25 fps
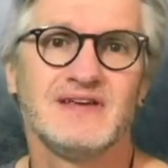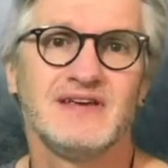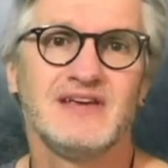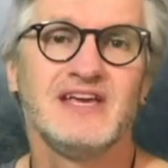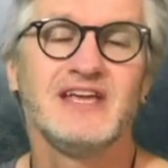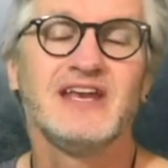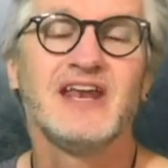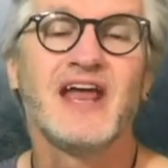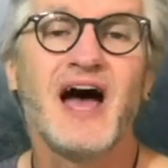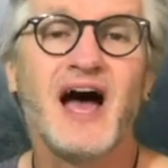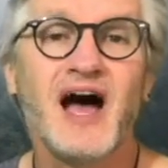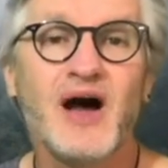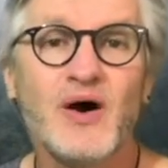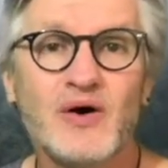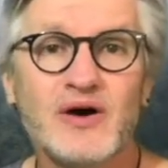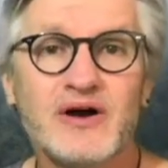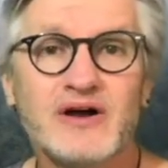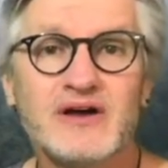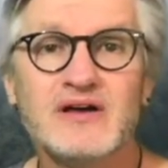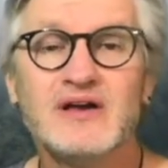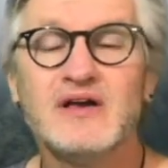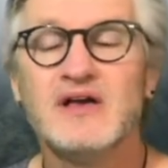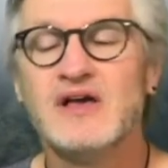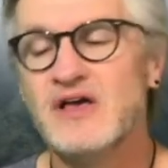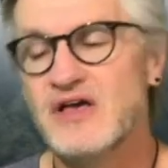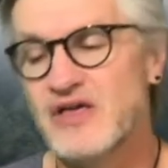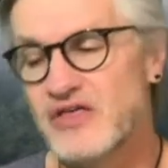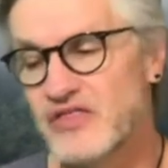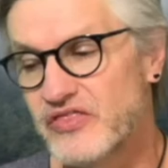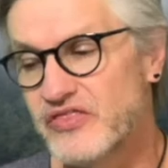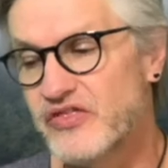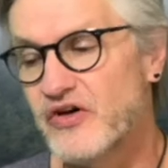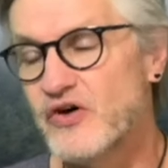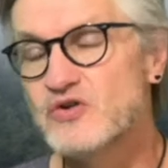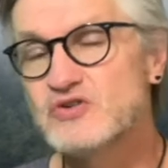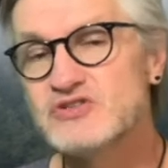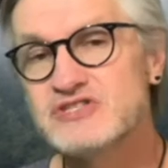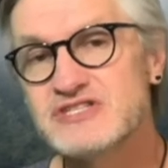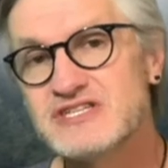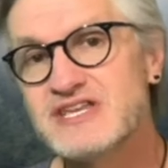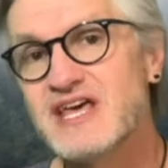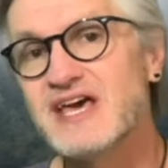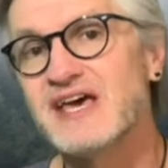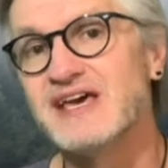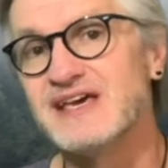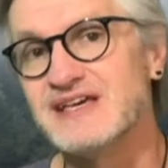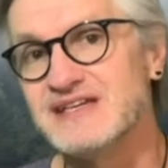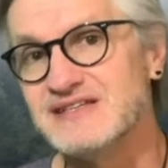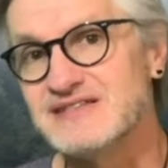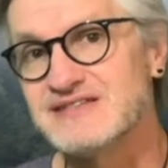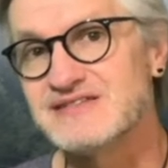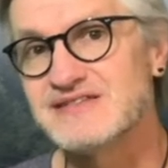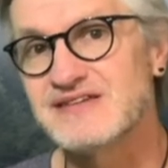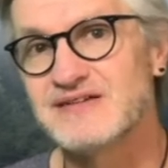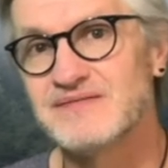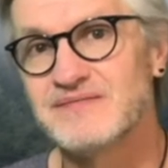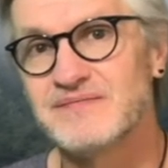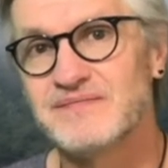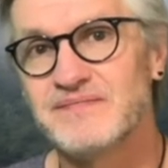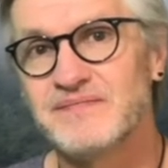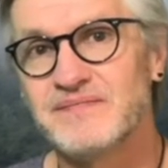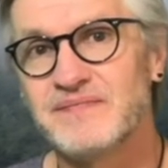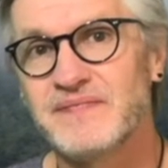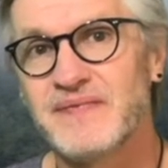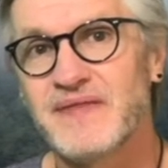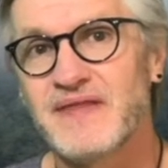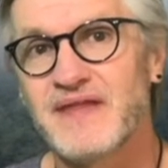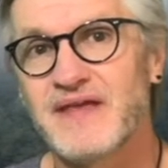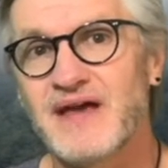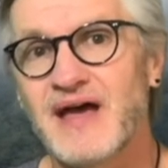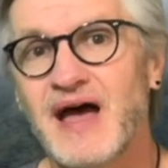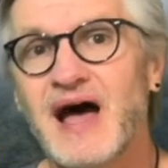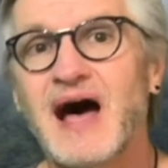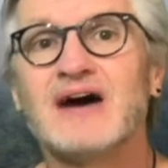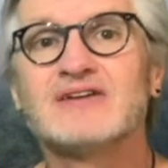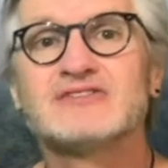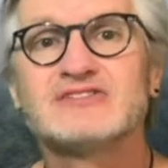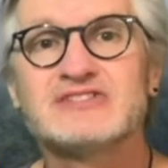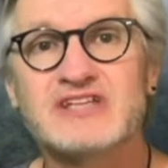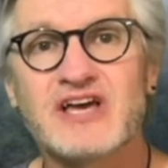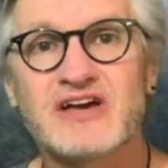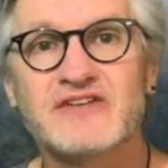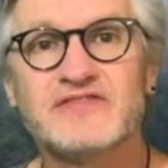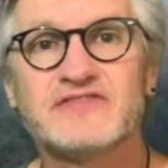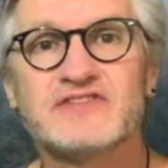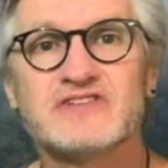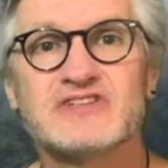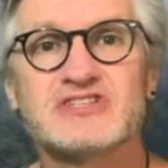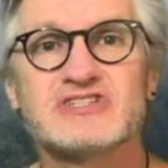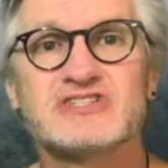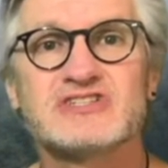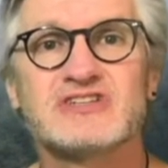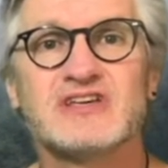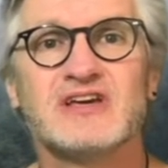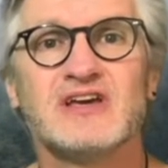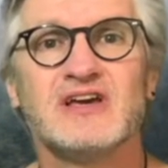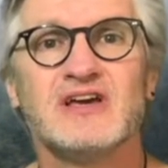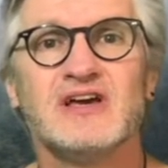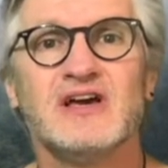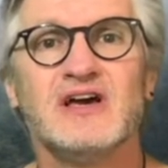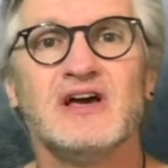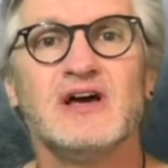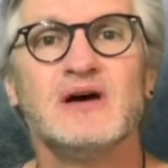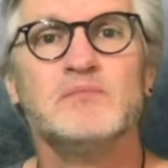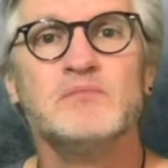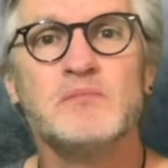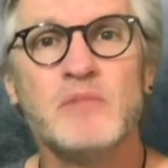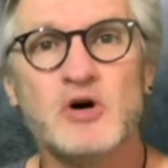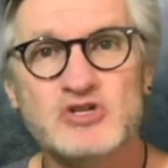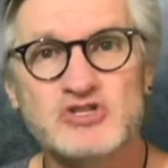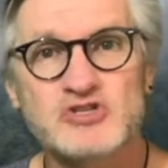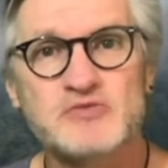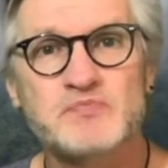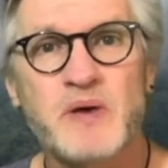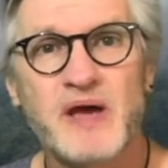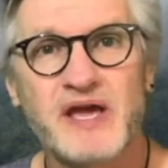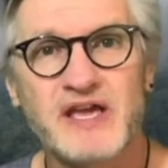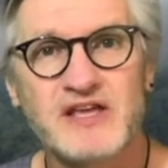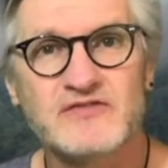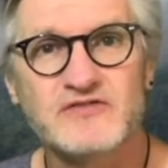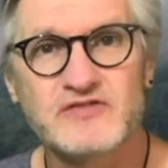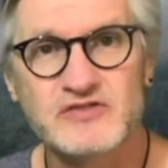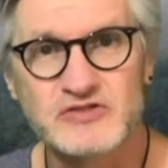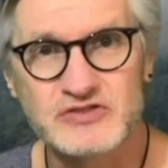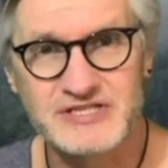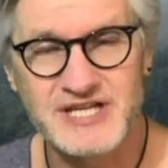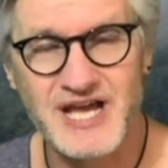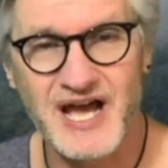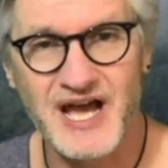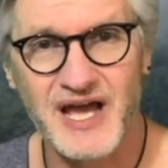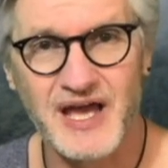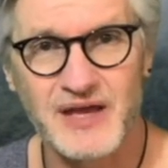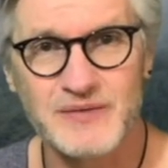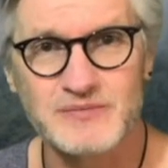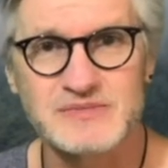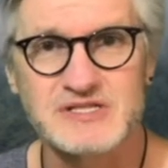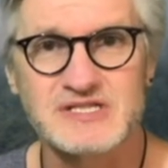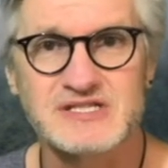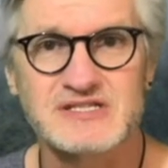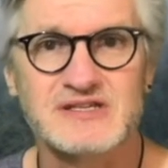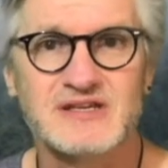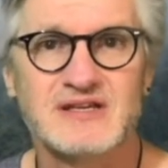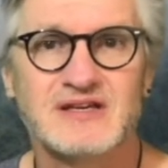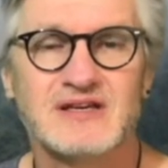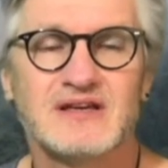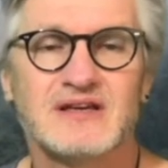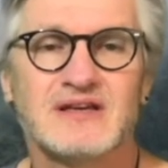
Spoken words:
In those days, our toughest, most painful times,